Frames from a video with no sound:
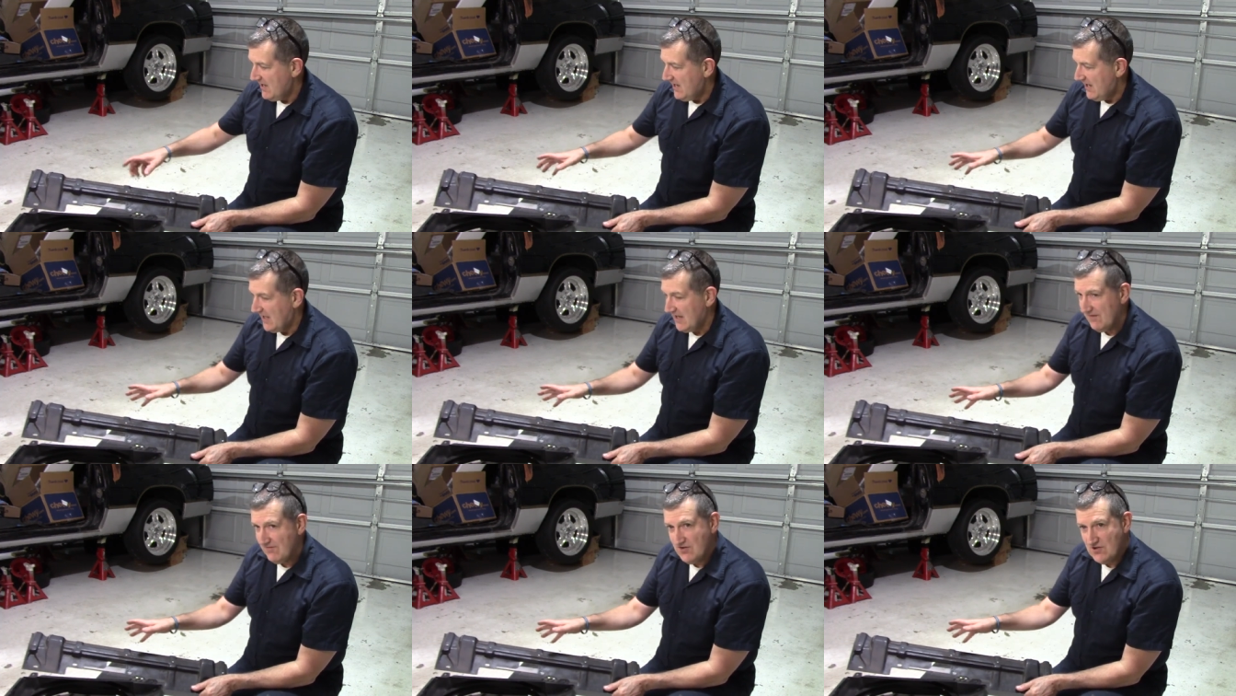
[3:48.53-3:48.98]

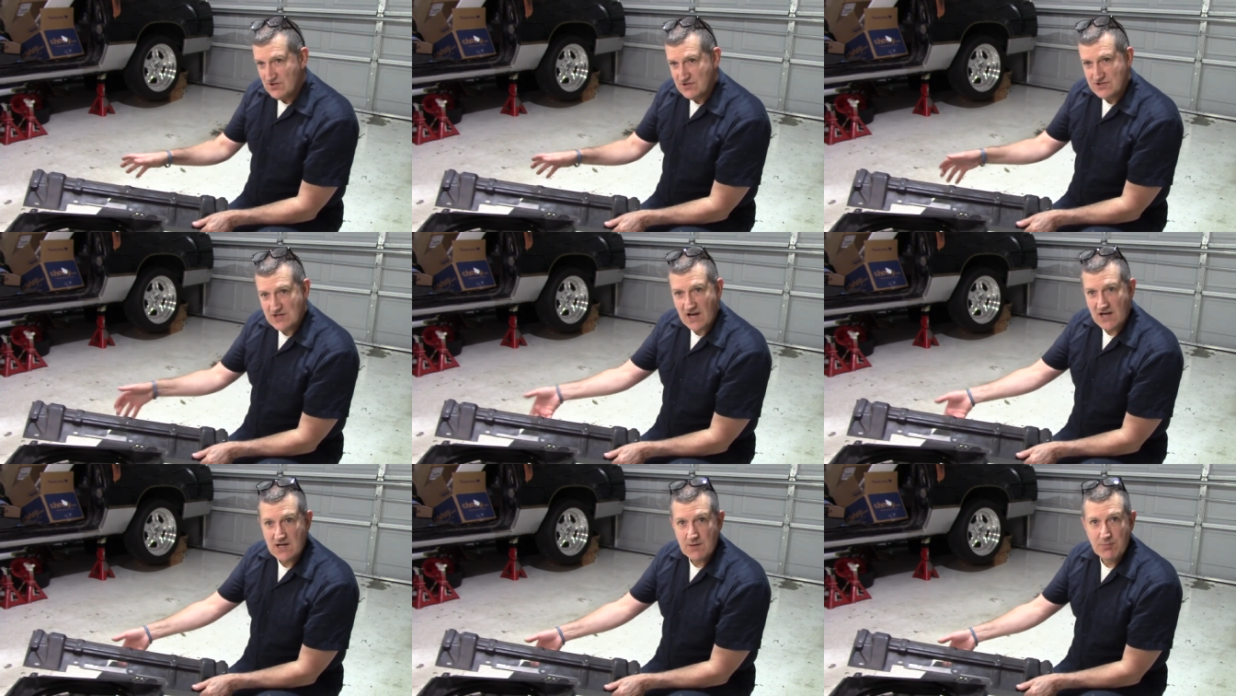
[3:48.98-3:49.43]
and if you
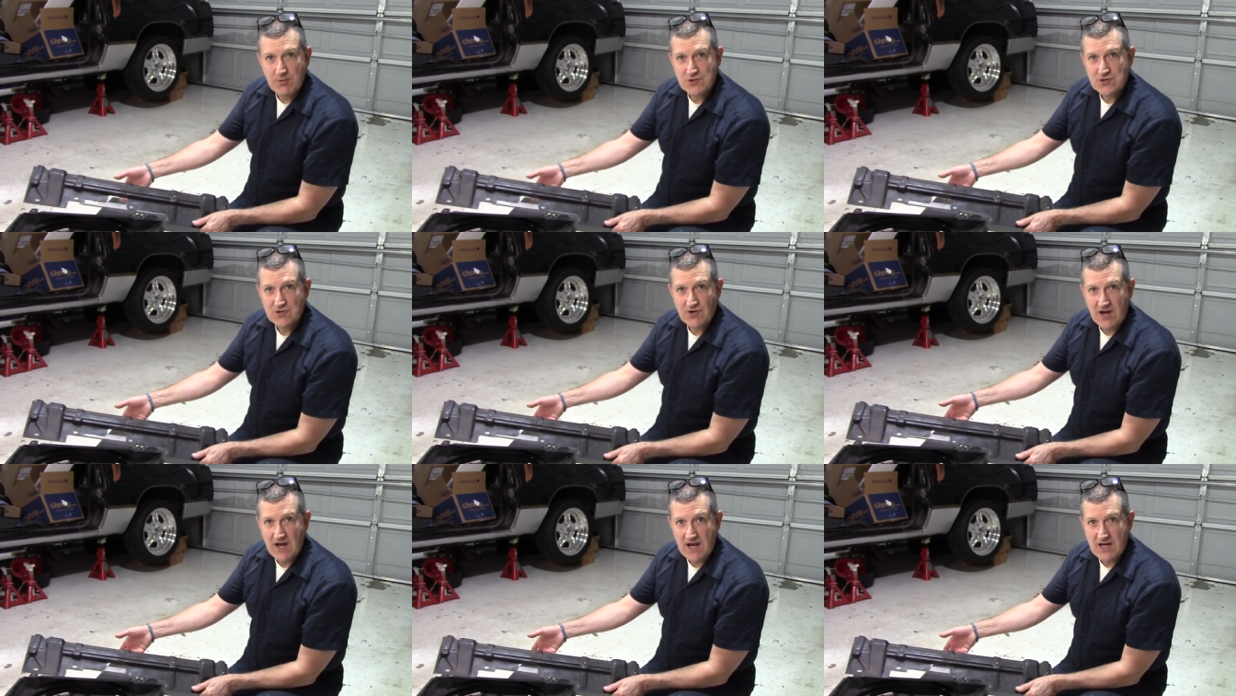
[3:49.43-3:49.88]
decide to
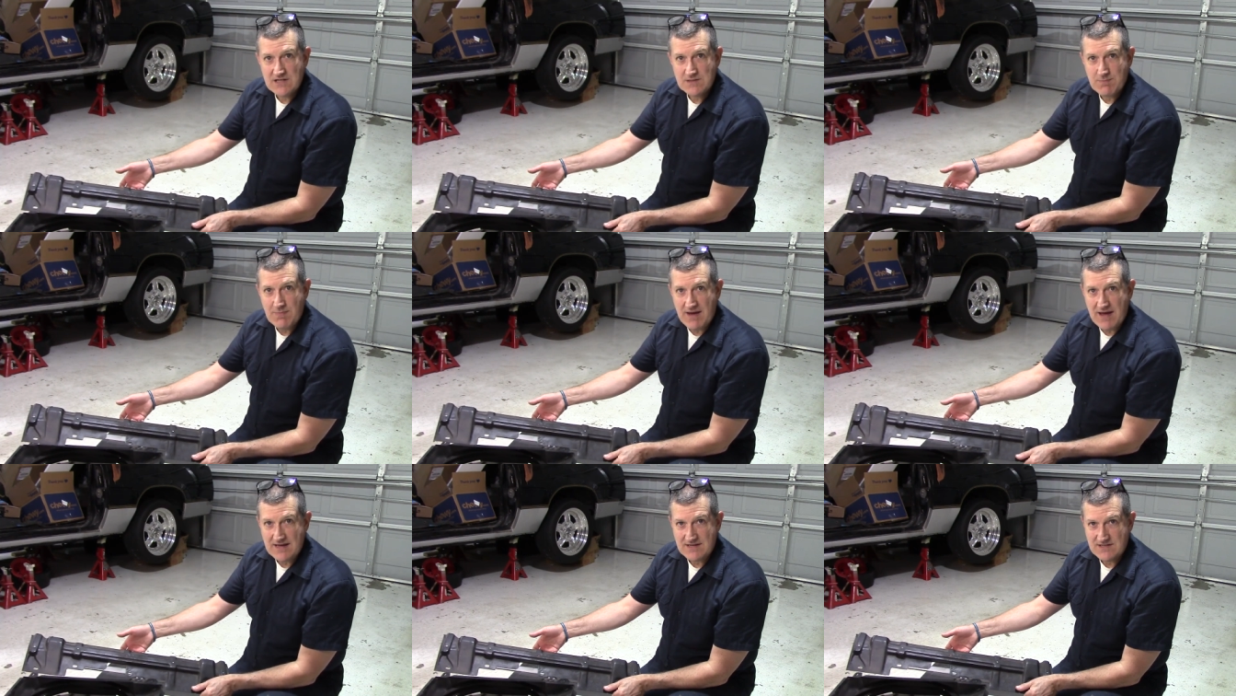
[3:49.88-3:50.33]
put your hands
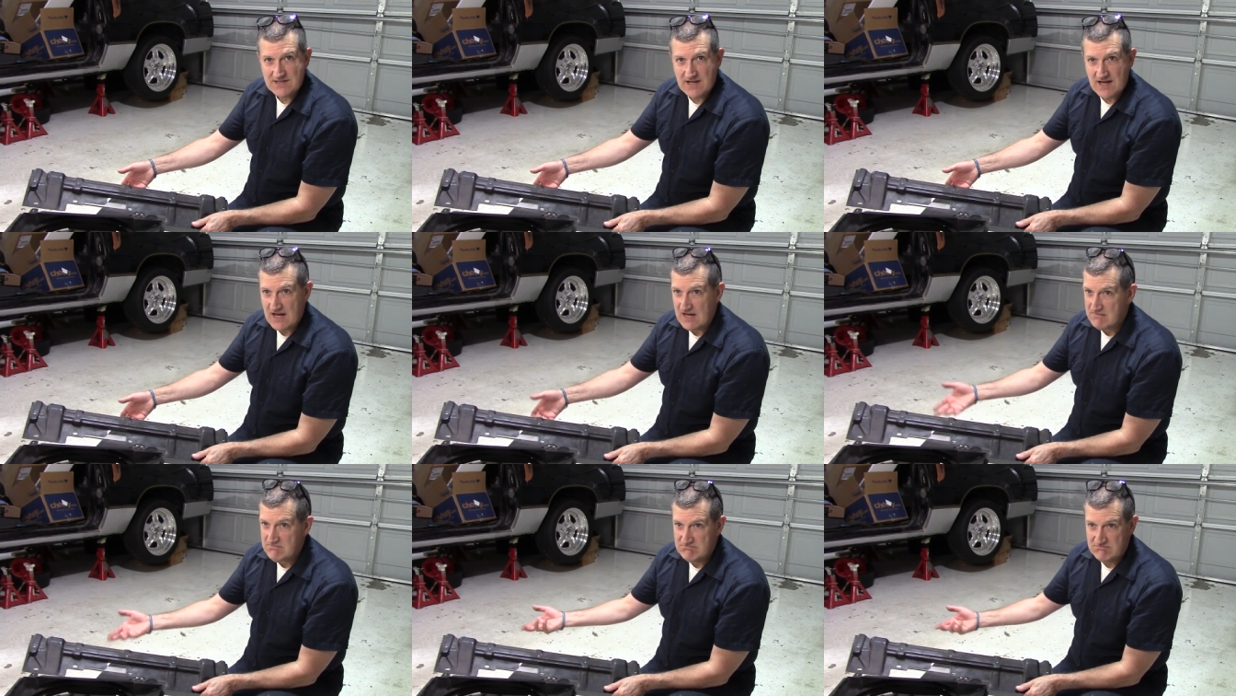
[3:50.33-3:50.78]
past
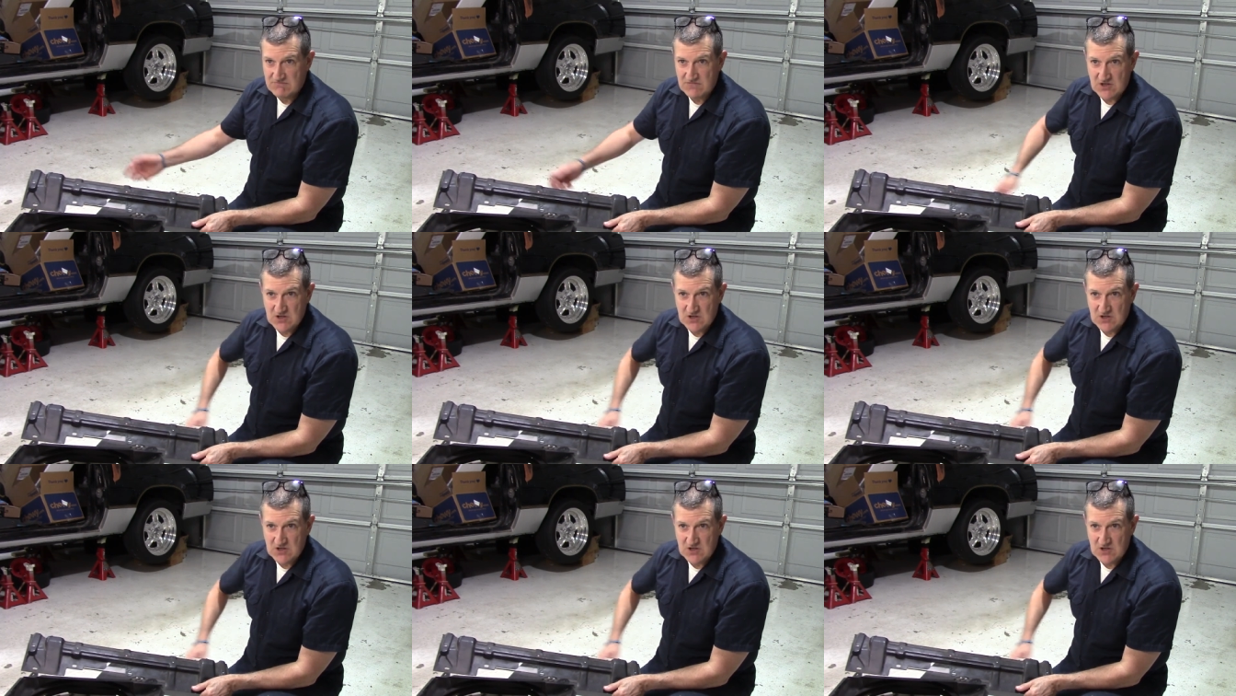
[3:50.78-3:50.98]
that,